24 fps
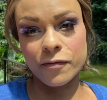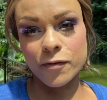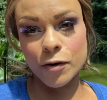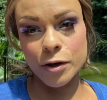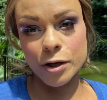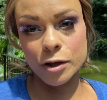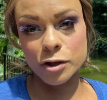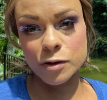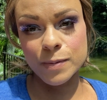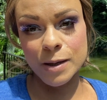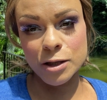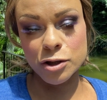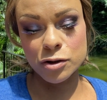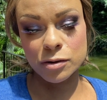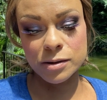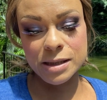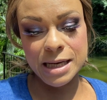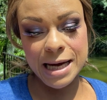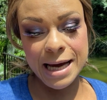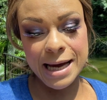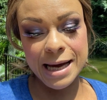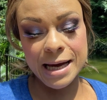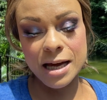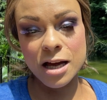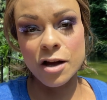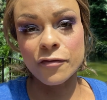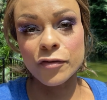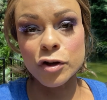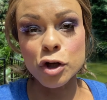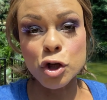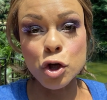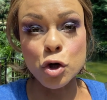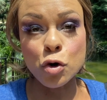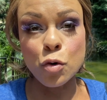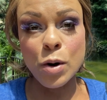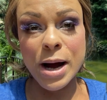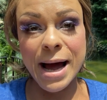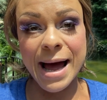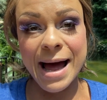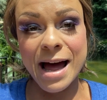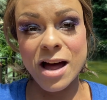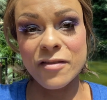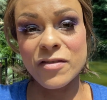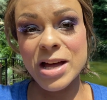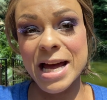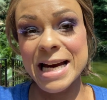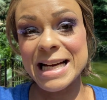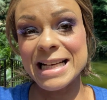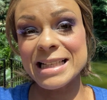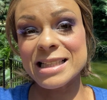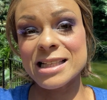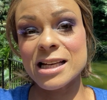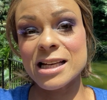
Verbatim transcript: for your special day. If you have any